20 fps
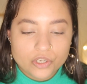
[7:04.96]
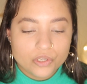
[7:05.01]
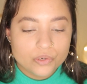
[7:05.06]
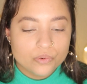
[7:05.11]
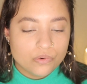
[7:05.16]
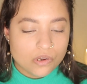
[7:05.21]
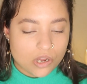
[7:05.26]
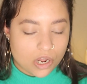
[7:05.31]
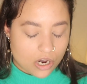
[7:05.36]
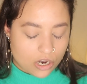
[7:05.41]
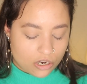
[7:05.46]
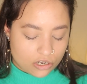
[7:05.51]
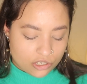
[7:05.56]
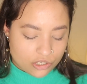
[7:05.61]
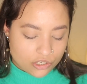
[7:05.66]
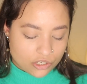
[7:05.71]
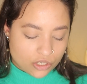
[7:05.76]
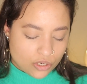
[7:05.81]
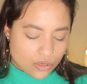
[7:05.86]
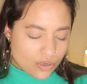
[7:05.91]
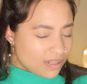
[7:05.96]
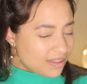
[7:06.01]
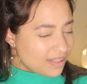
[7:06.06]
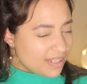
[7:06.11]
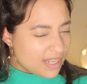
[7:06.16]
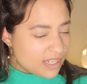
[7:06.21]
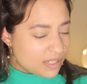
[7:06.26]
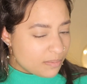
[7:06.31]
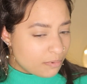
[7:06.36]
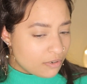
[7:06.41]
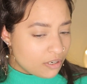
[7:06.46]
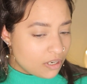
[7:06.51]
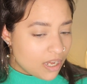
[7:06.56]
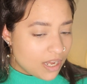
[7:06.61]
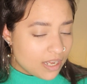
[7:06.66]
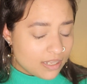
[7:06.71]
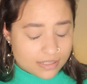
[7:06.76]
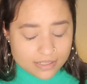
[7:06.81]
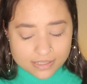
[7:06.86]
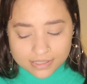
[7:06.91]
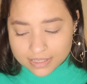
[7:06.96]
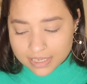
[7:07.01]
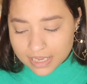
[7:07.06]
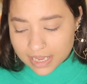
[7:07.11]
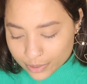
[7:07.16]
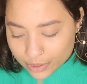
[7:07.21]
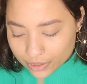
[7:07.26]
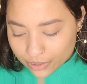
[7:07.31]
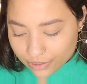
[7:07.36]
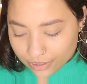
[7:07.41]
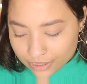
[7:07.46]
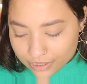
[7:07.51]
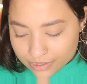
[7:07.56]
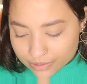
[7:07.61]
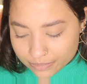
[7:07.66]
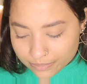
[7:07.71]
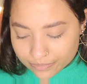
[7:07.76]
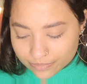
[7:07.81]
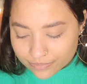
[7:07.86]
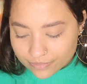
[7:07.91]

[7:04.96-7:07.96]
too harsh on these products because